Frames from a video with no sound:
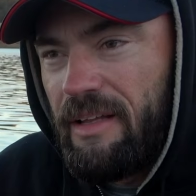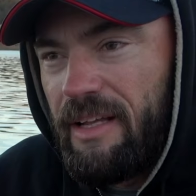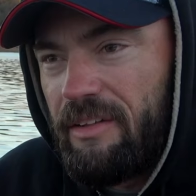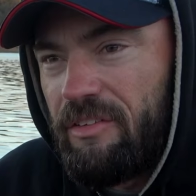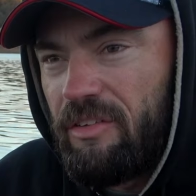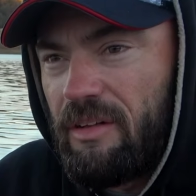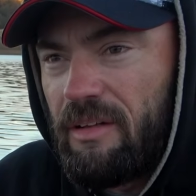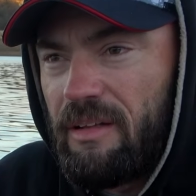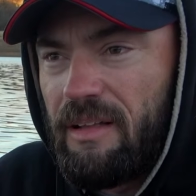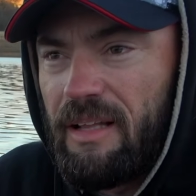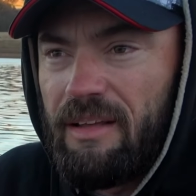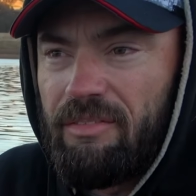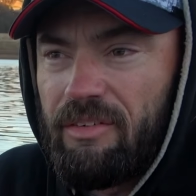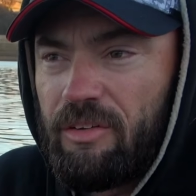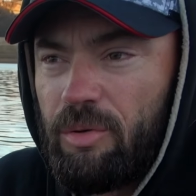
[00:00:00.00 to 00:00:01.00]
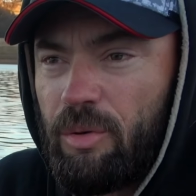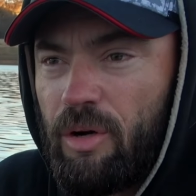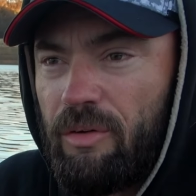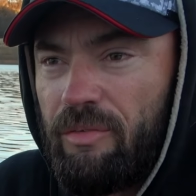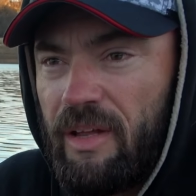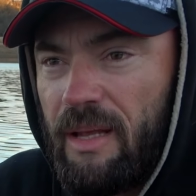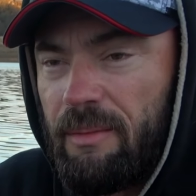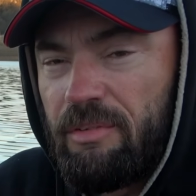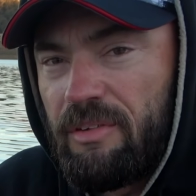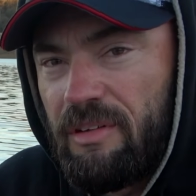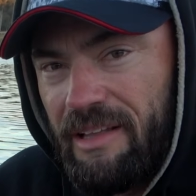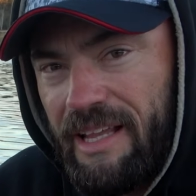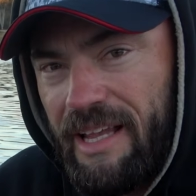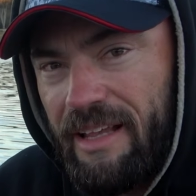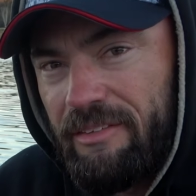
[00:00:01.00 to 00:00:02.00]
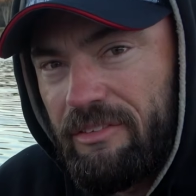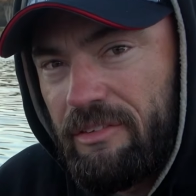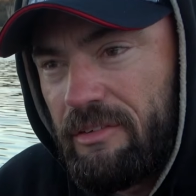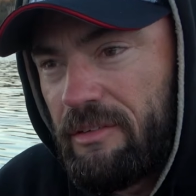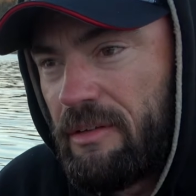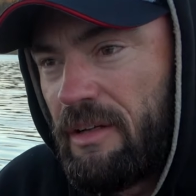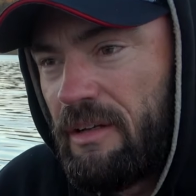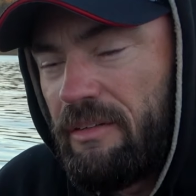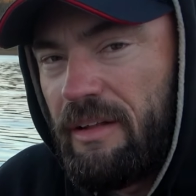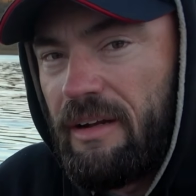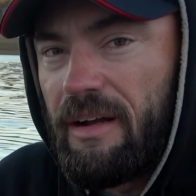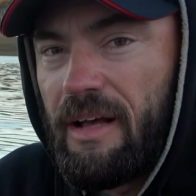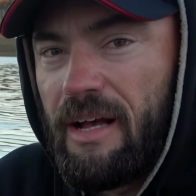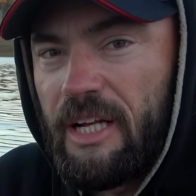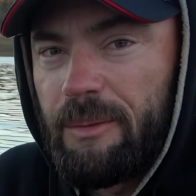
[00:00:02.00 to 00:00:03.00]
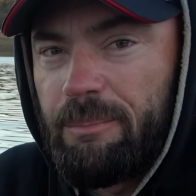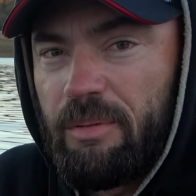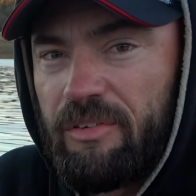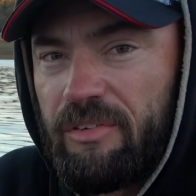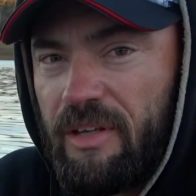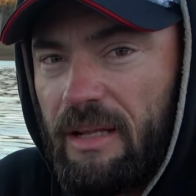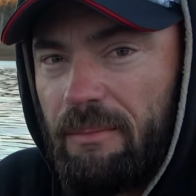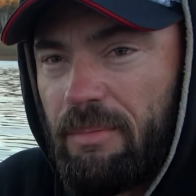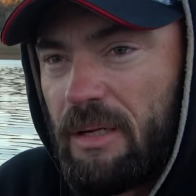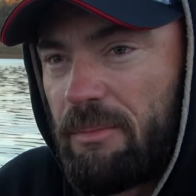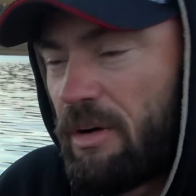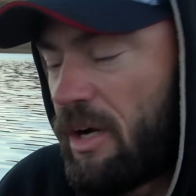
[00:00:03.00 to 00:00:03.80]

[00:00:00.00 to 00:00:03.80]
It's 11-12 amps less than at 100%, but I'm